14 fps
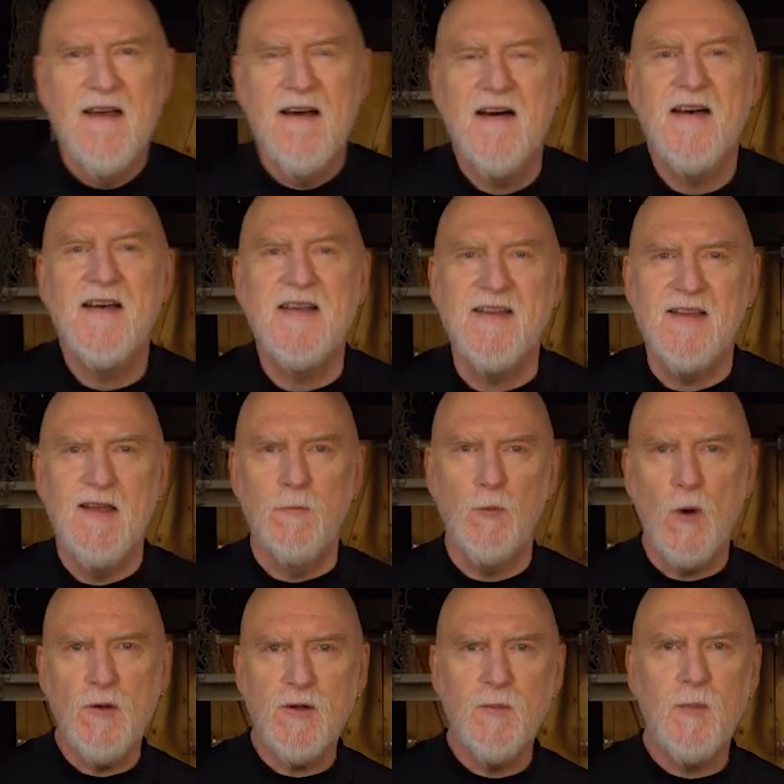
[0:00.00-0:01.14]
Hi, and
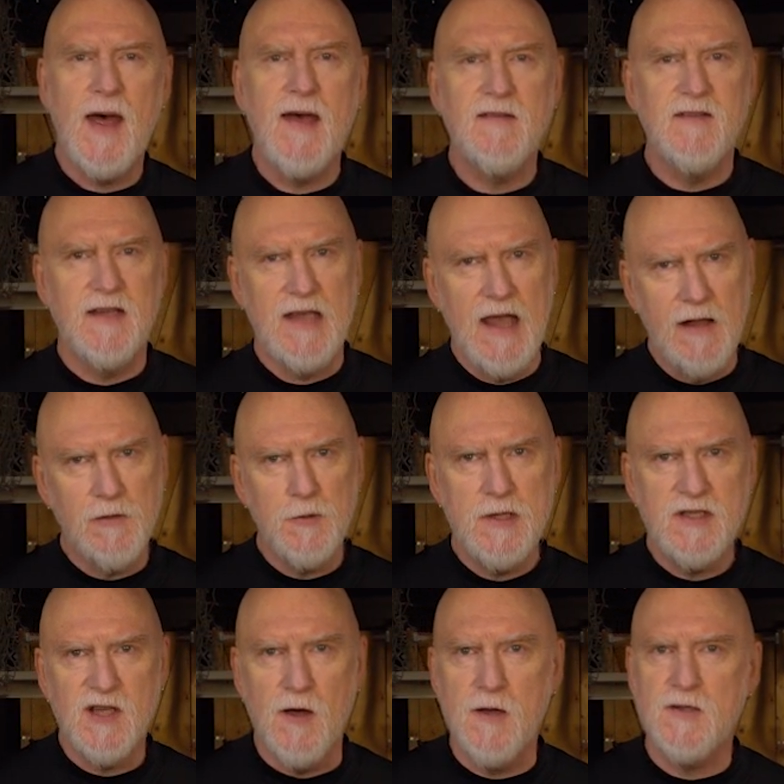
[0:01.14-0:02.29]
welcome back to Gallery
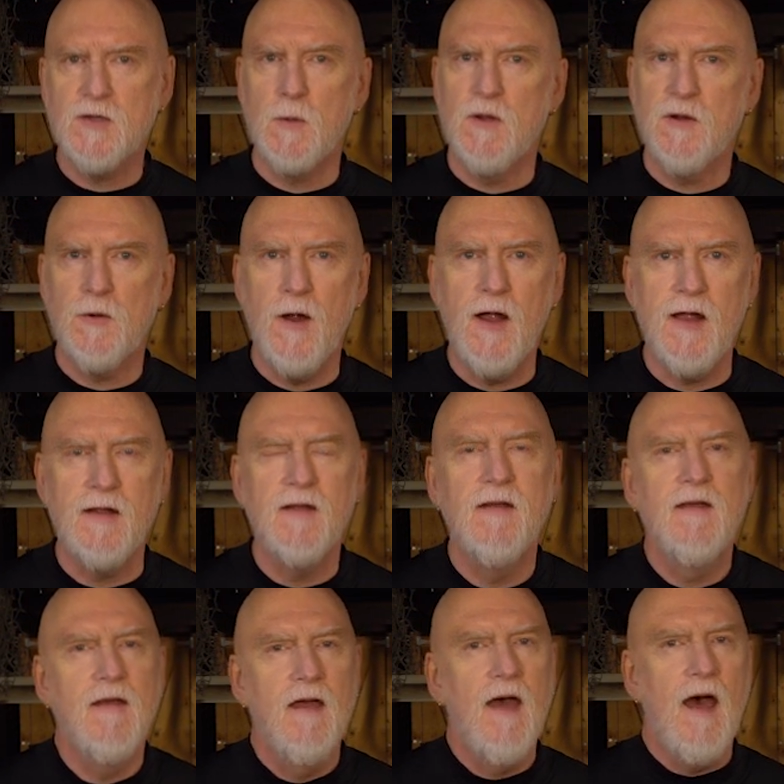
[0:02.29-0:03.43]
Talks with Craig.
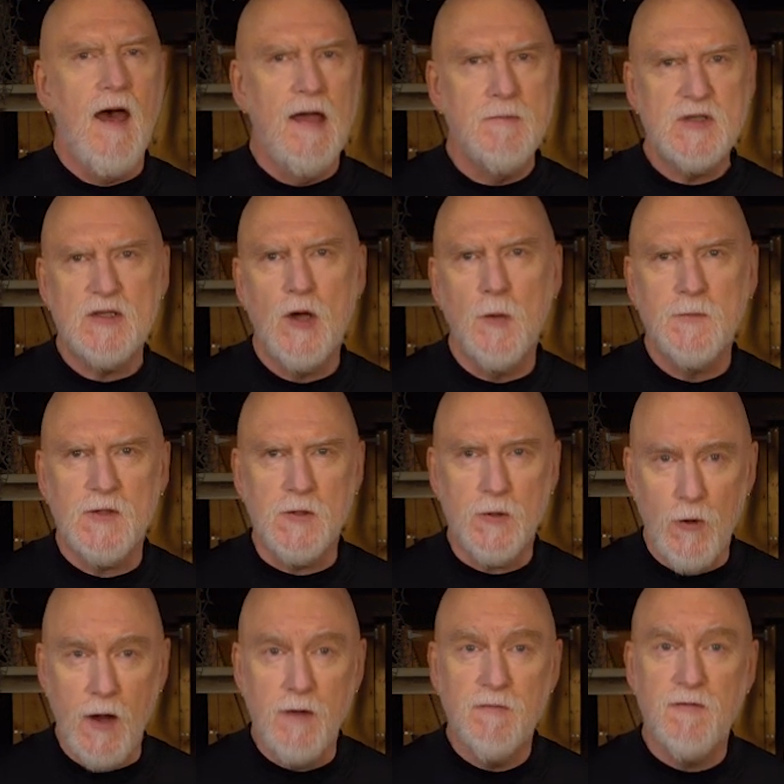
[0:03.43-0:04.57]
I'm sculptor
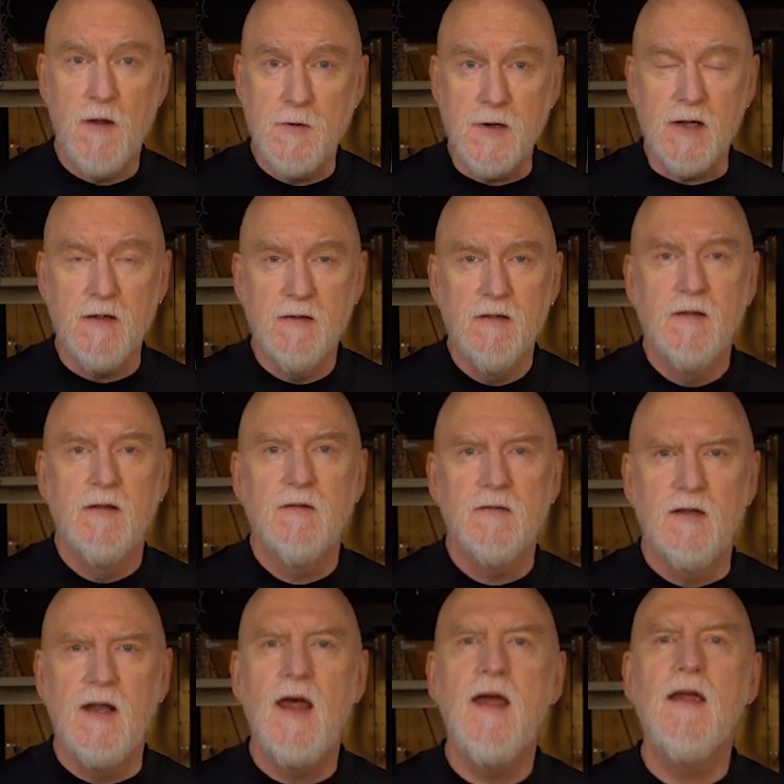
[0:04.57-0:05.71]
Craig Frederick.
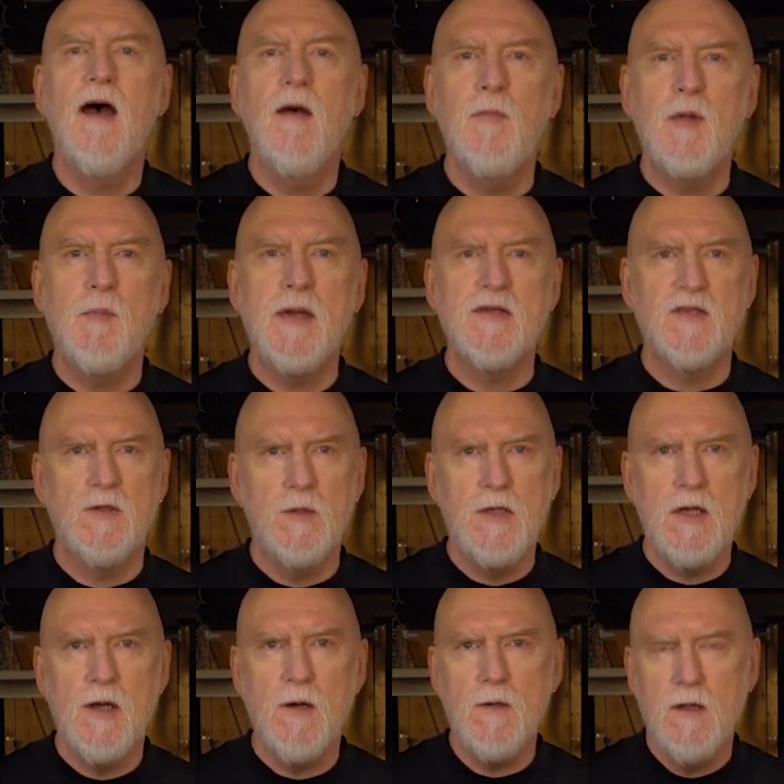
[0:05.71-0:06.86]
Today I'm in my
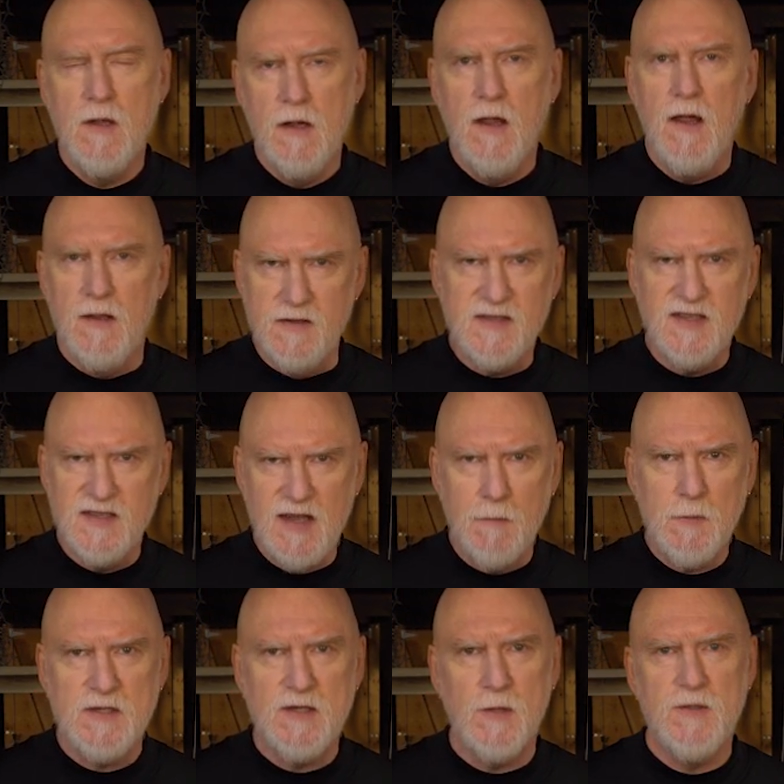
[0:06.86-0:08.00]
studio, and this is
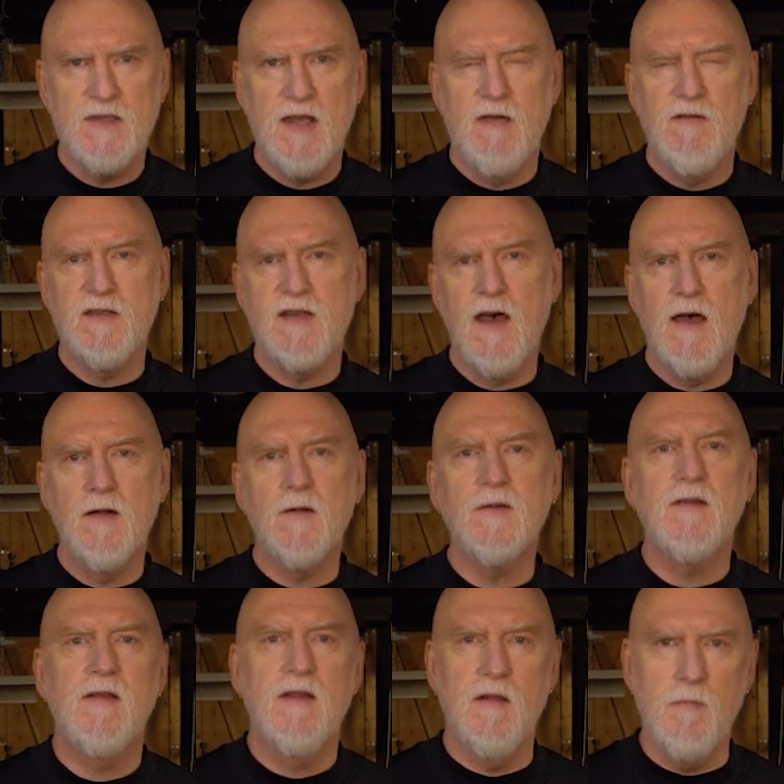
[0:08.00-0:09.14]
episode 7 titled
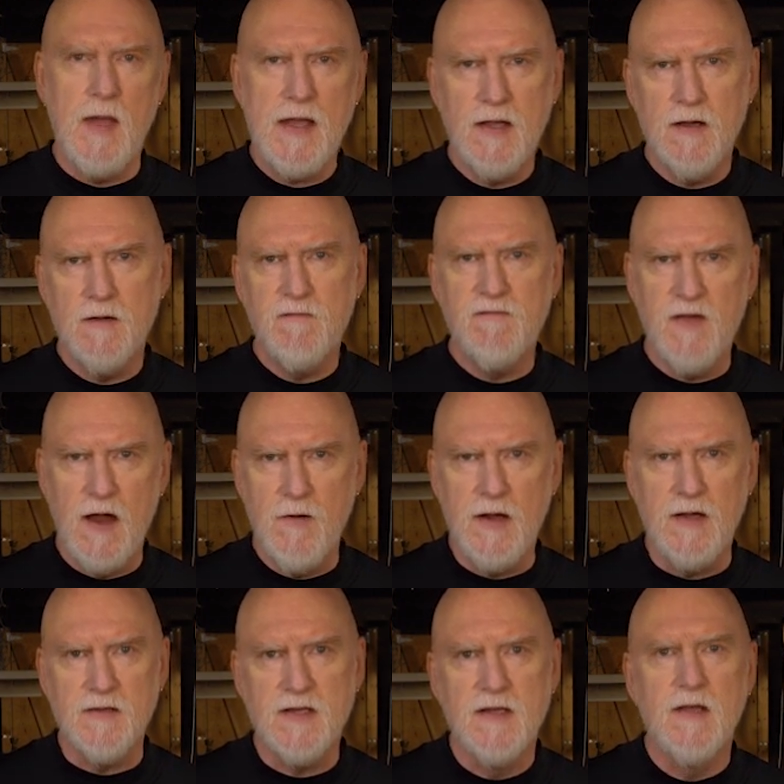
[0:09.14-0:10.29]
The Making of
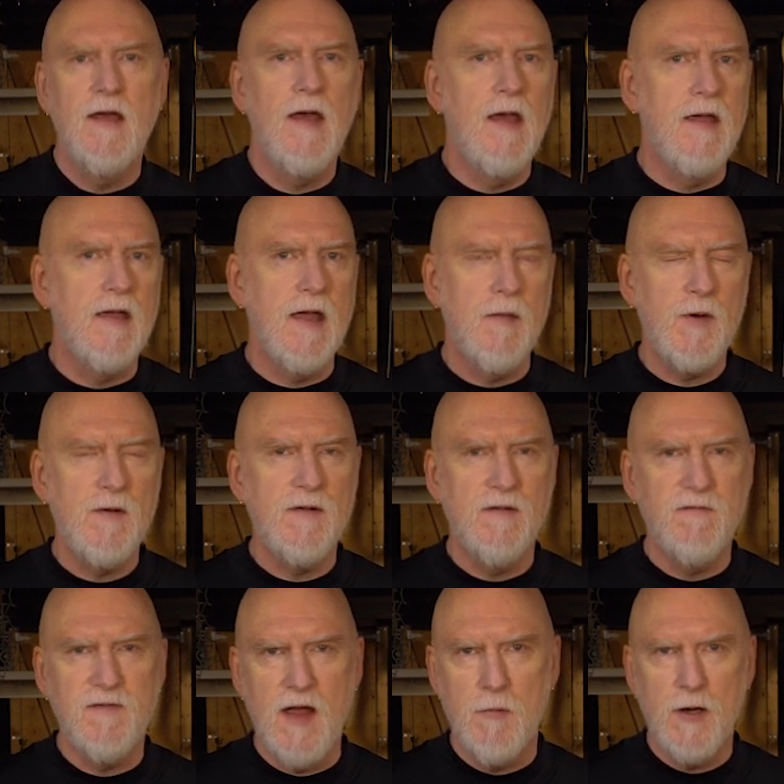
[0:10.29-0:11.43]
Variant, a hammered
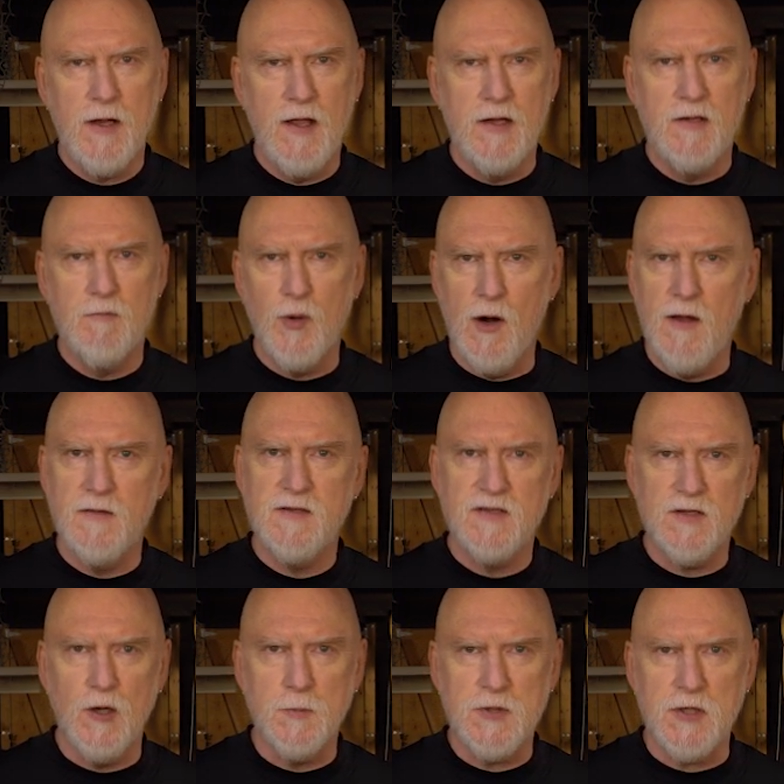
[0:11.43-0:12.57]
and fabricated bronze
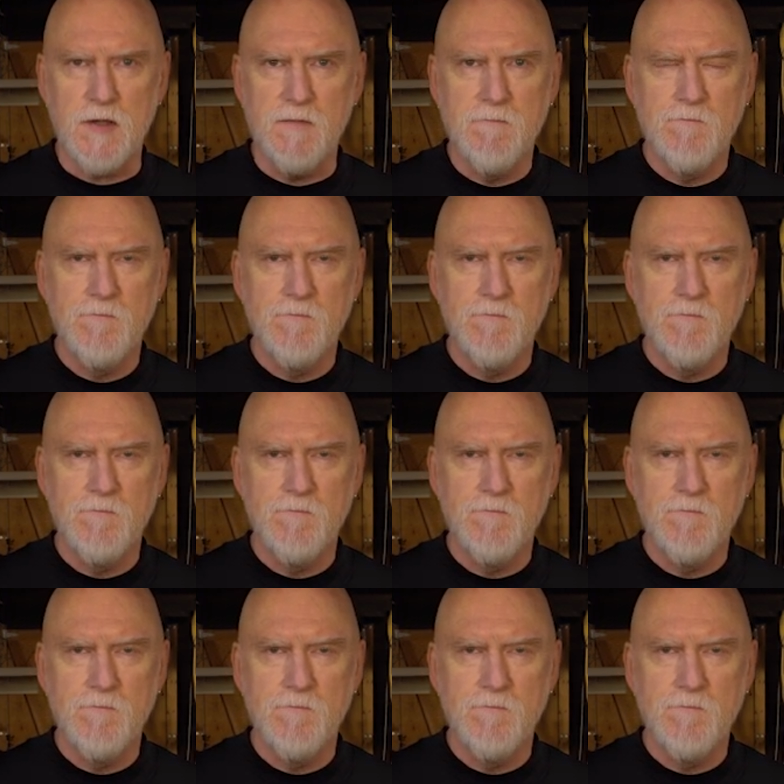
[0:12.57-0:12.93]
sculpture.